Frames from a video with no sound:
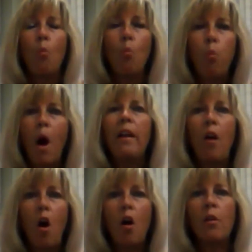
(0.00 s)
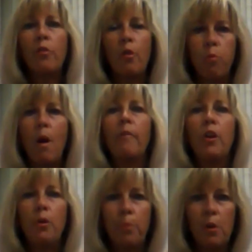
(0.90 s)
What are the
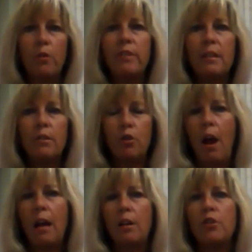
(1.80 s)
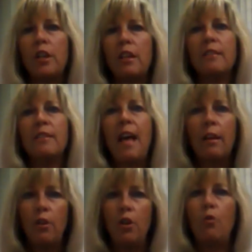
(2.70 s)
revenue producing strategies
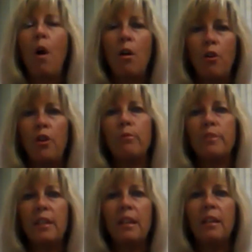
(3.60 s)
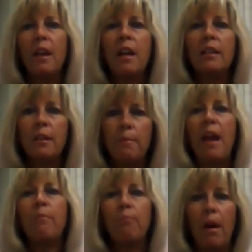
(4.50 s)
that you are using to
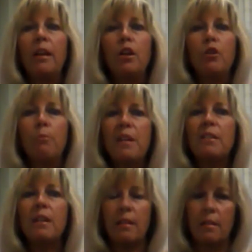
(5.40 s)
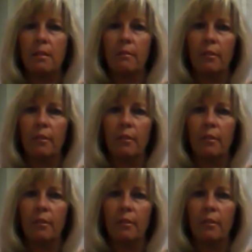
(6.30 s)
make money in your business?